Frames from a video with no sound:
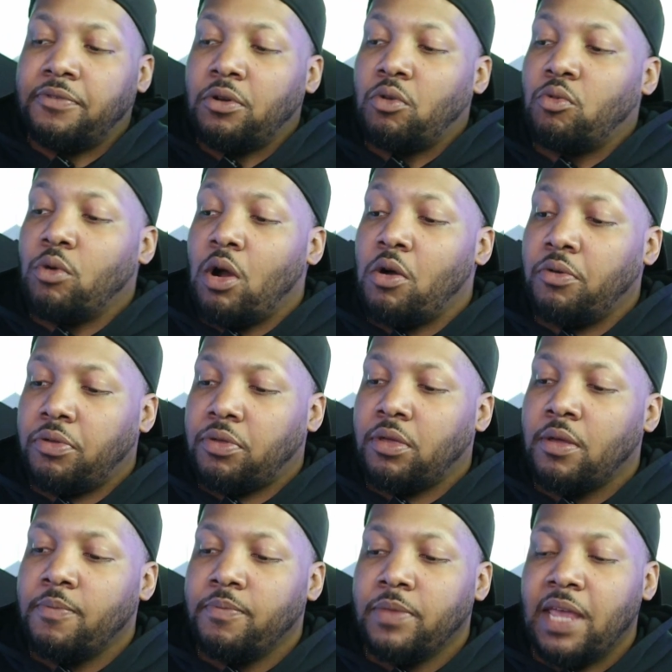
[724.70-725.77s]
for growth?
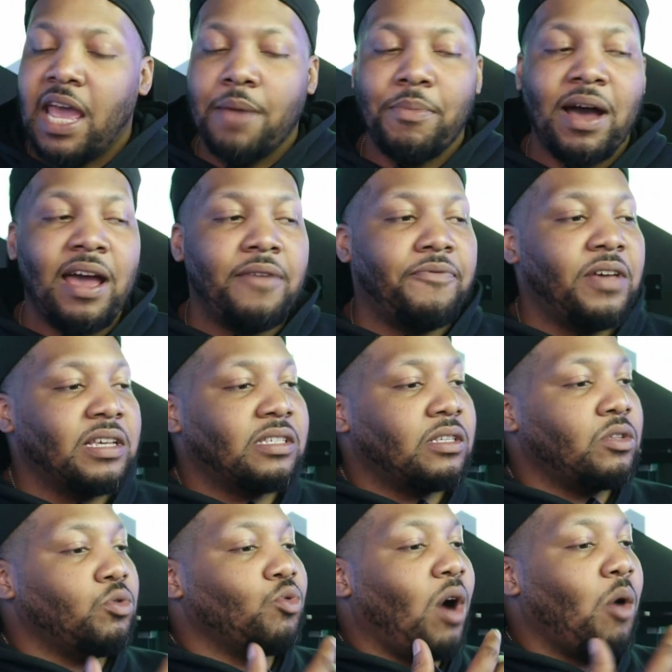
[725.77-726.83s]
Do I
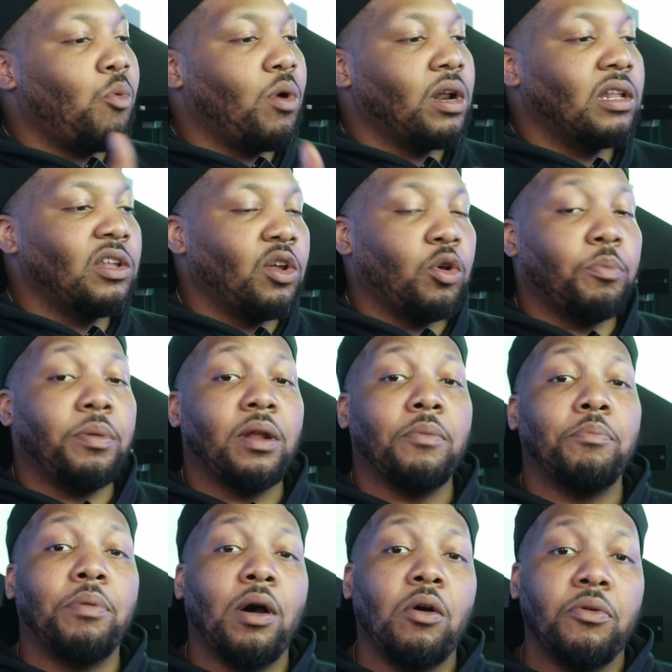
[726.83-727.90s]
want a little bit
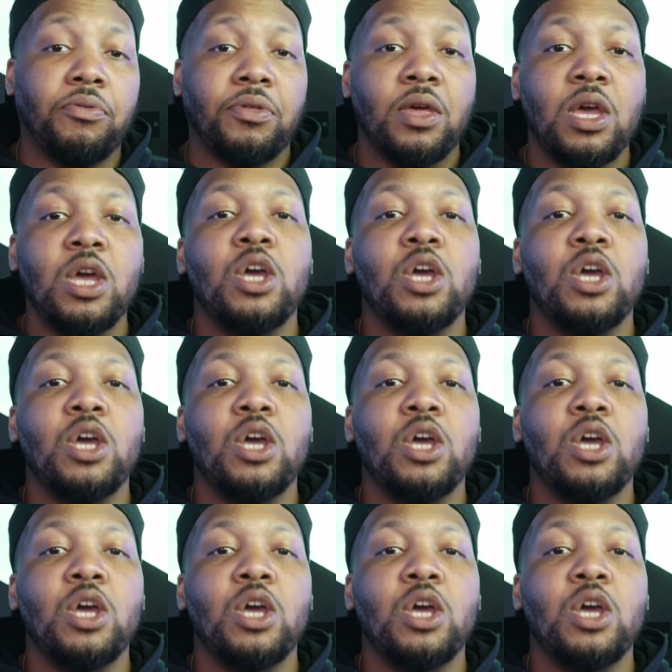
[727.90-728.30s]
of both?